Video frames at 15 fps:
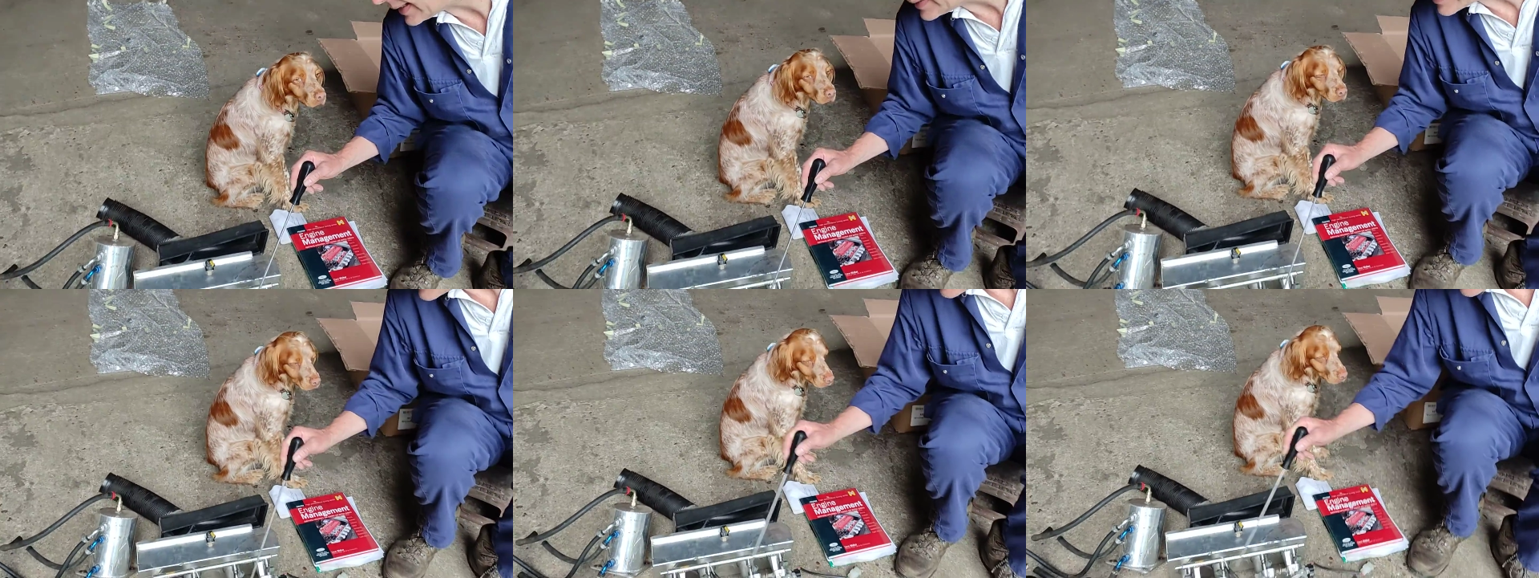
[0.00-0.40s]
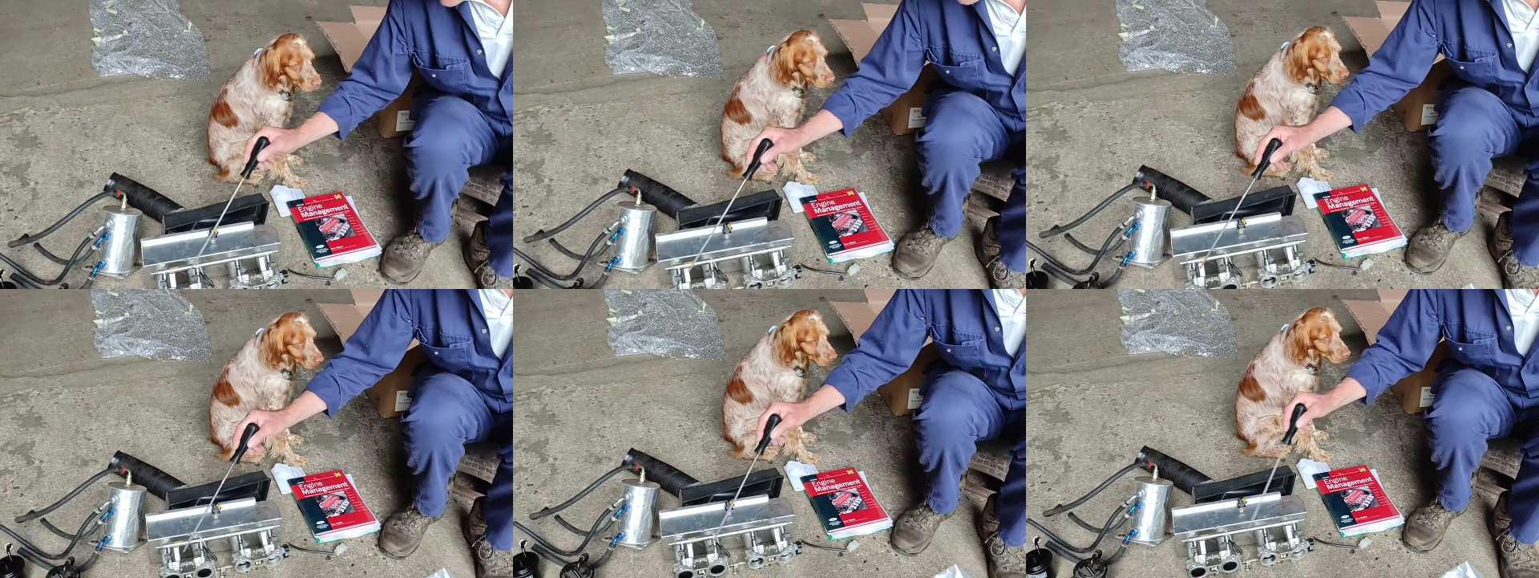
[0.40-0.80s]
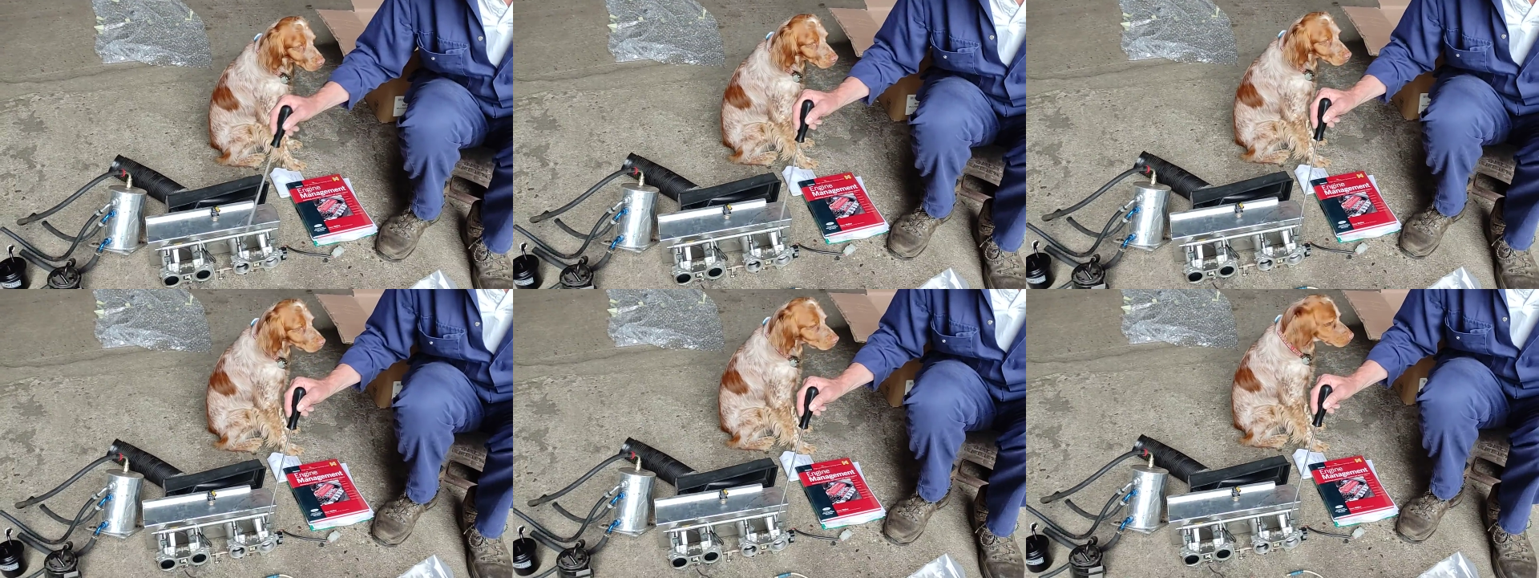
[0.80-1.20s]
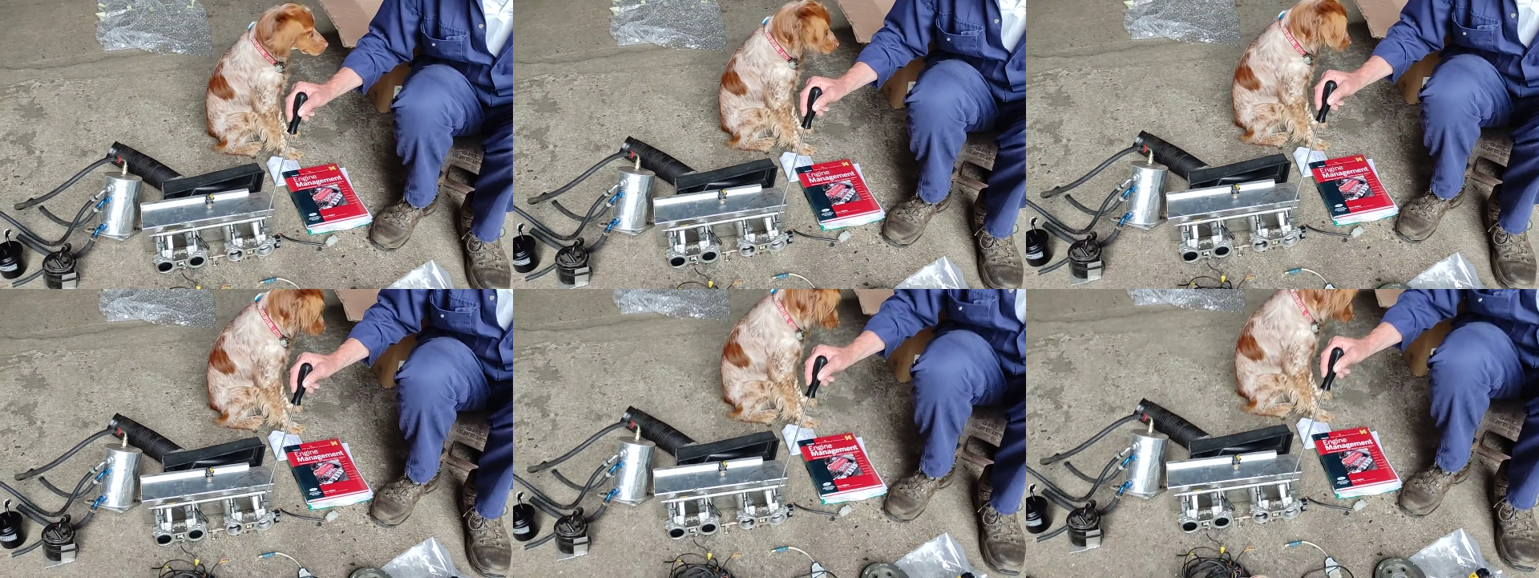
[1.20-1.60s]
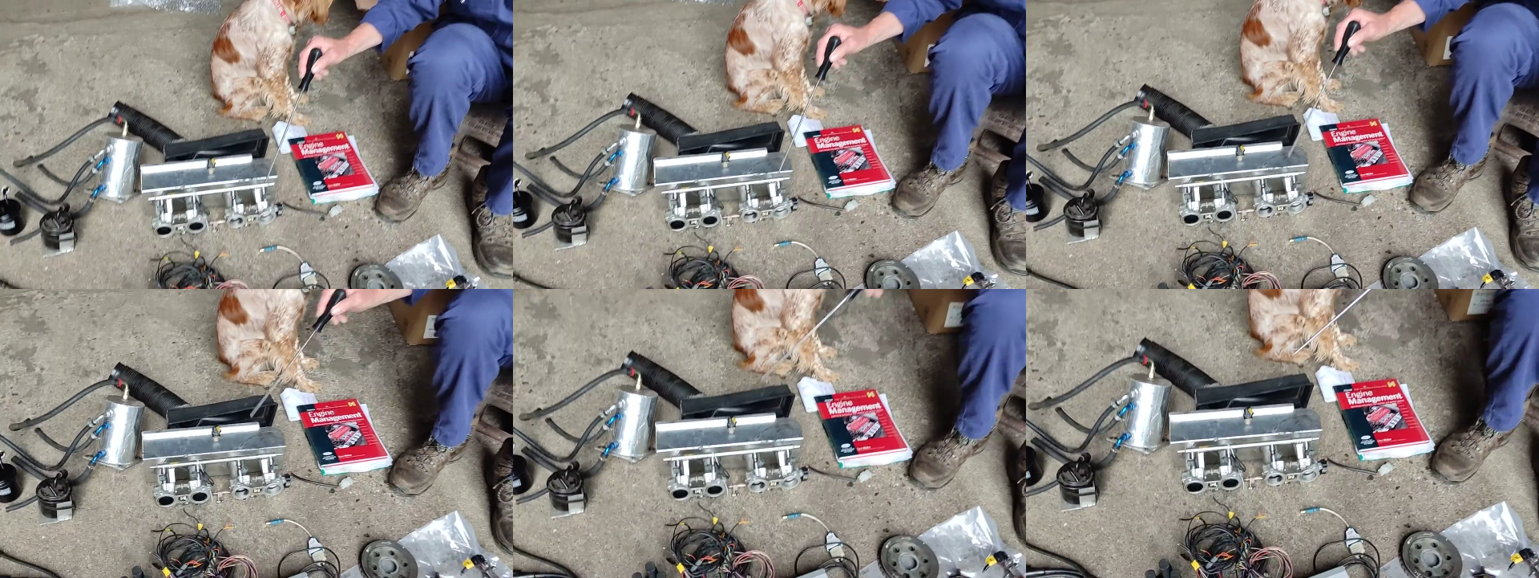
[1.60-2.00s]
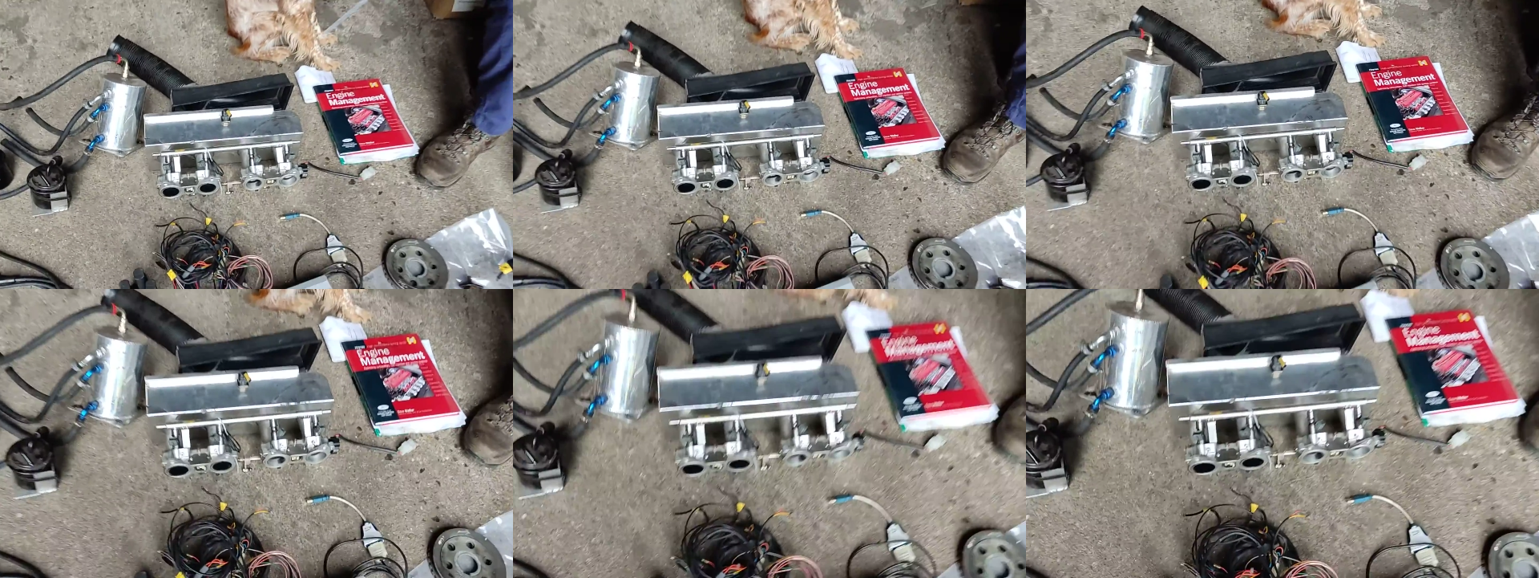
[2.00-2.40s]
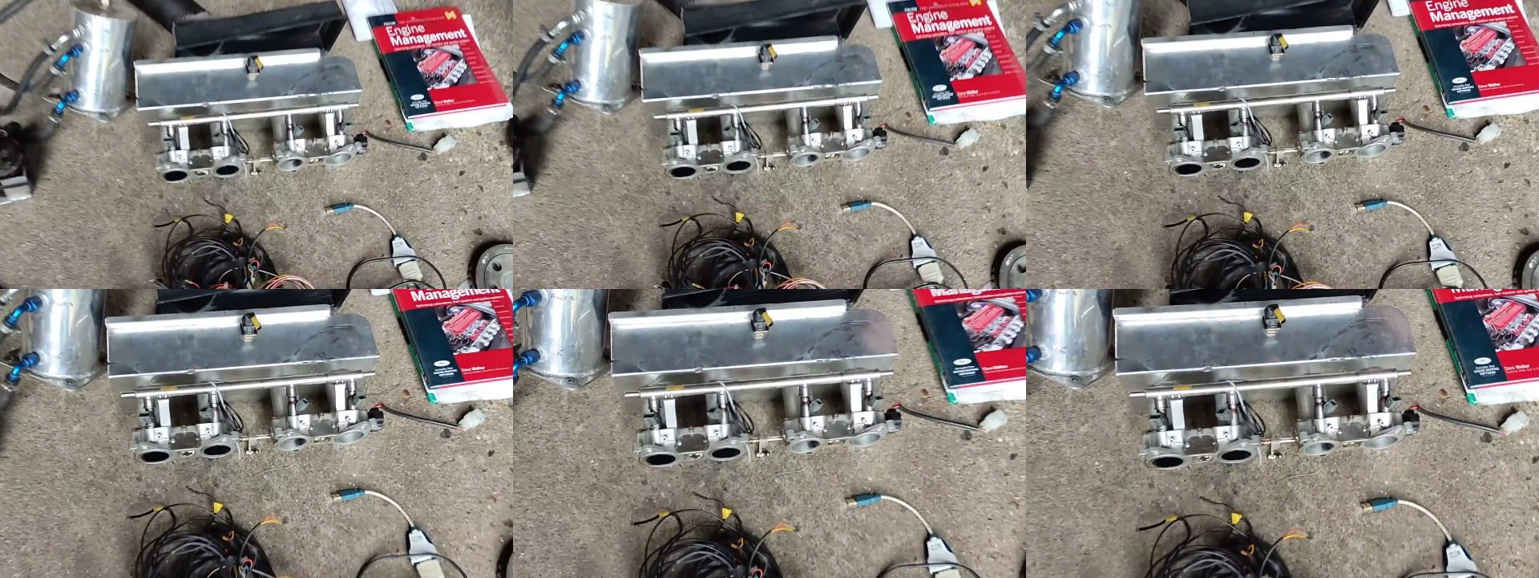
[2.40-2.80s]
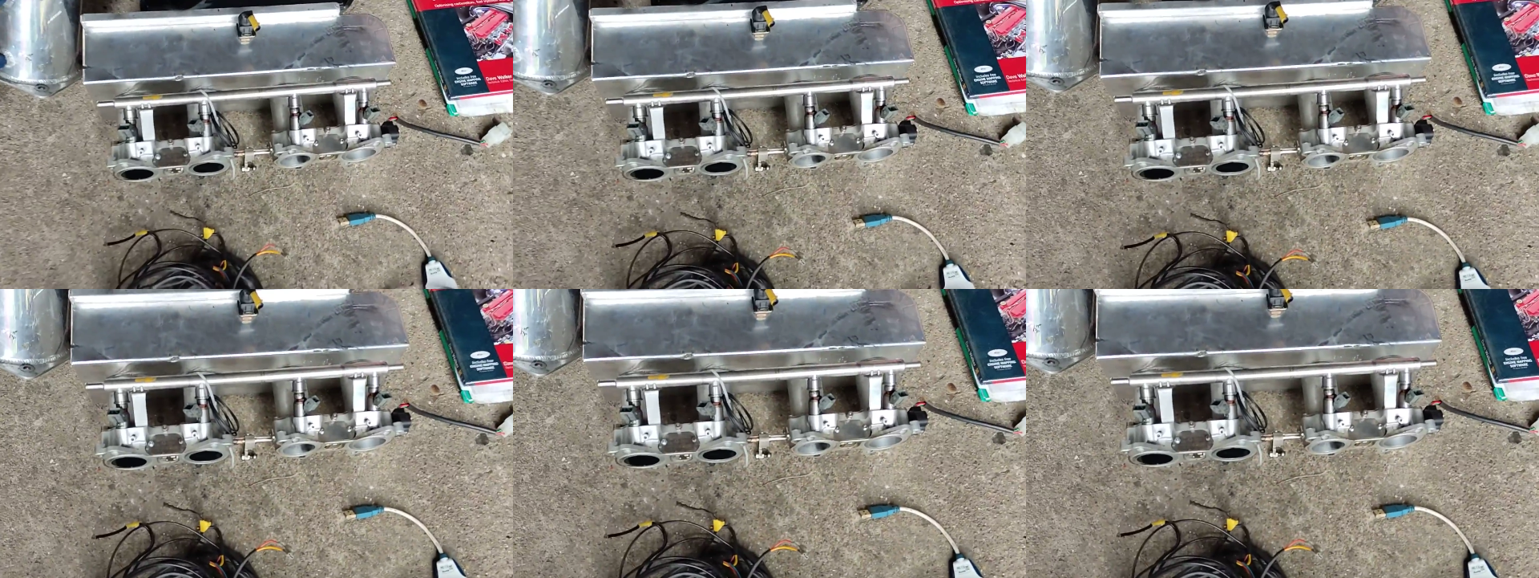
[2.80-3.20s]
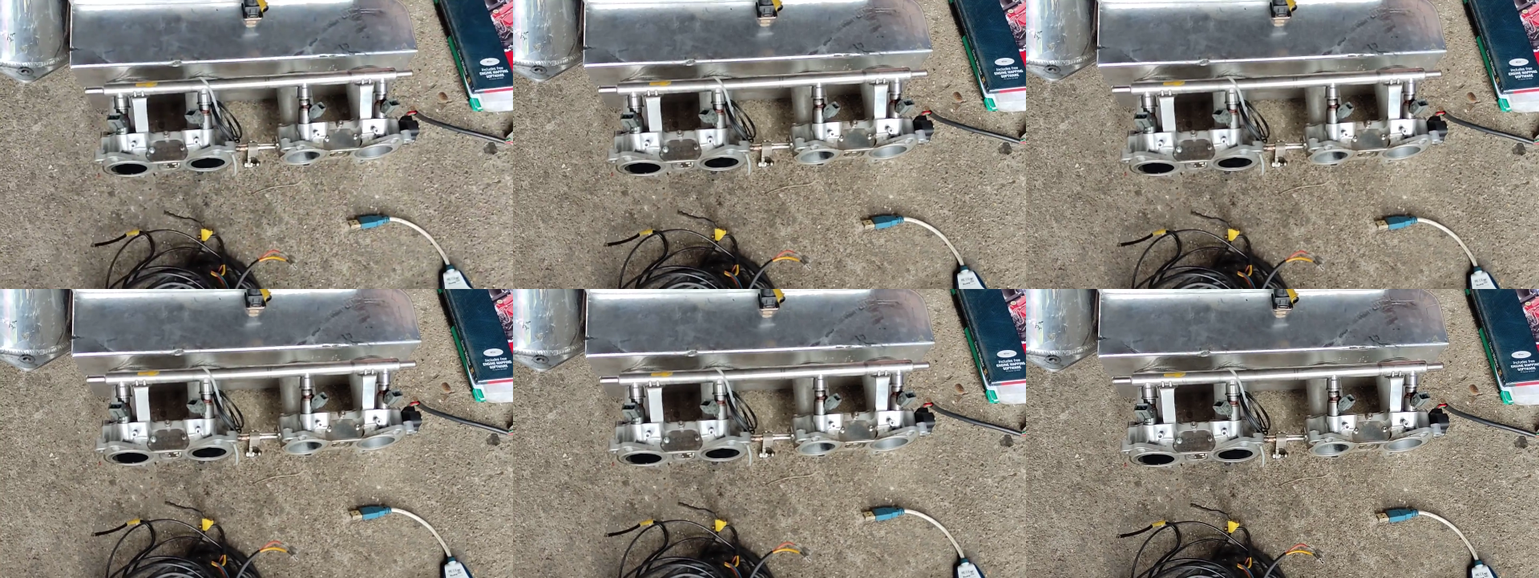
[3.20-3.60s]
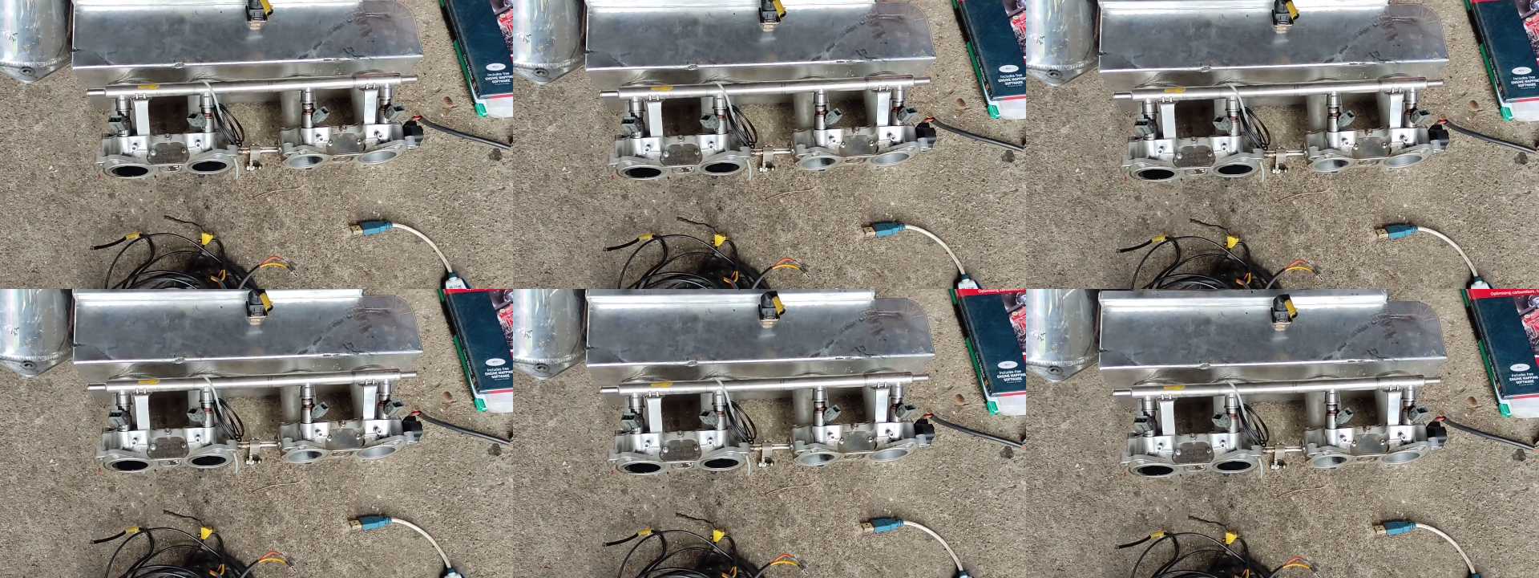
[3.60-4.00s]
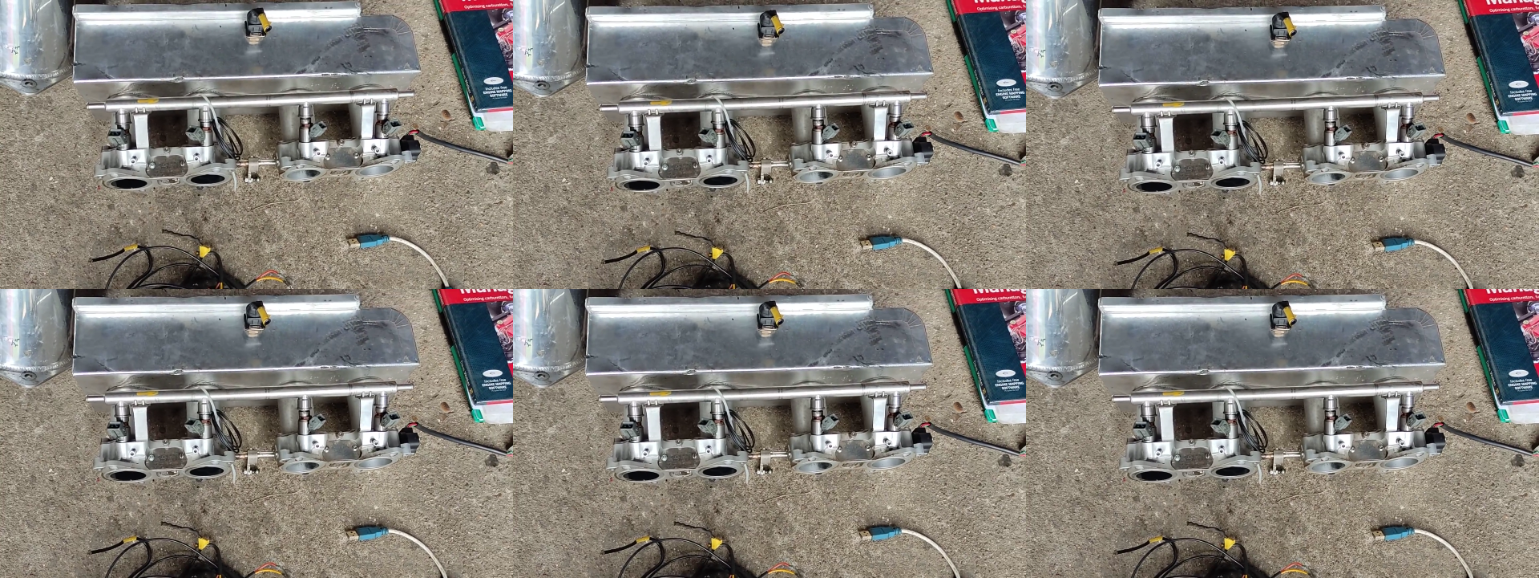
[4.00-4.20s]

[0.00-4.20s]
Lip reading: [unreadable: no face in view]